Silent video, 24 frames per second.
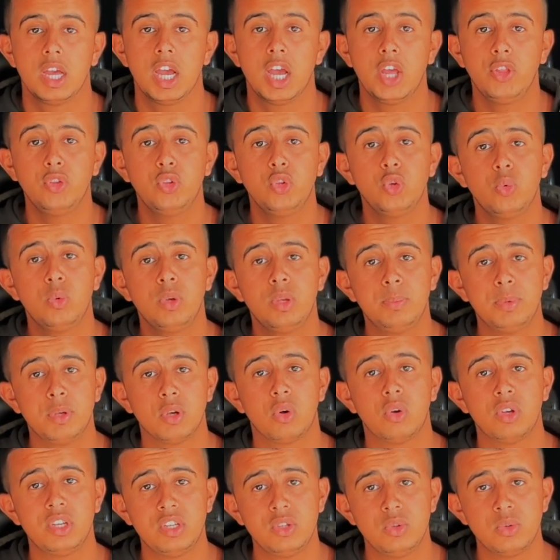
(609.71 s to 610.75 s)
And you will be
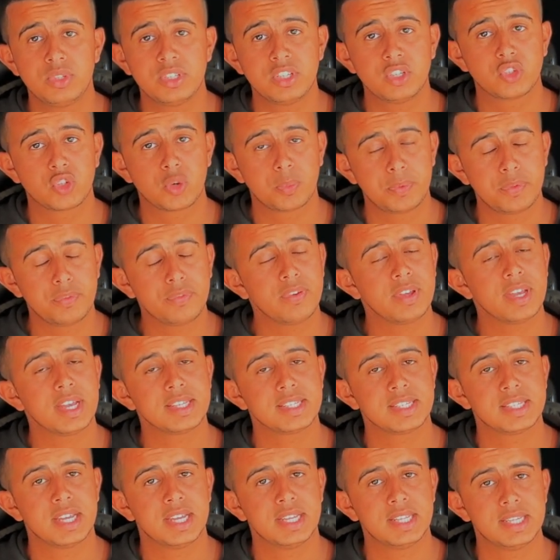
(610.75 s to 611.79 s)
only using Shopify
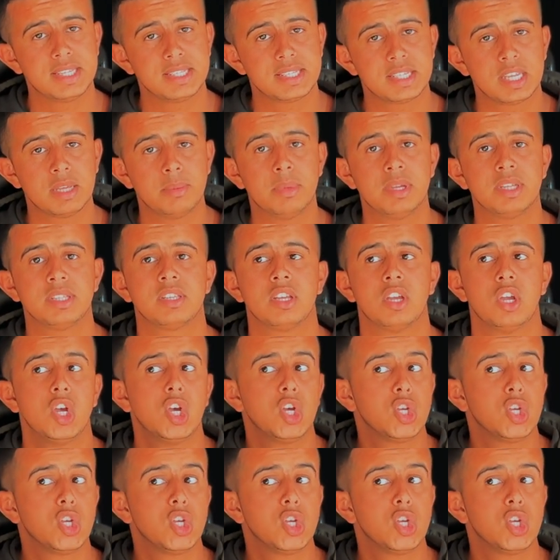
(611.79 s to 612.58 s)
as a headless CMS,